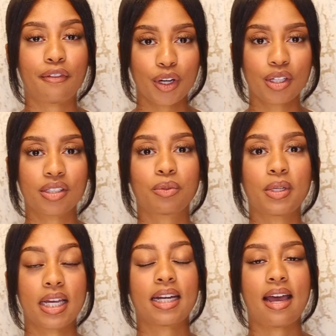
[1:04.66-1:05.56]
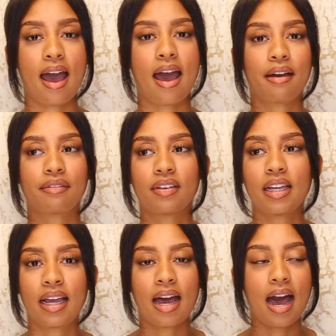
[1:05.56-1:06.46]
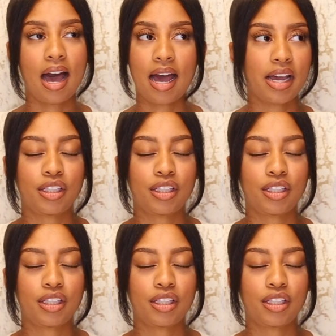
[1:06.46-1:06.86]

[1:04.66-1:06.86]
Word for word: first week and a half I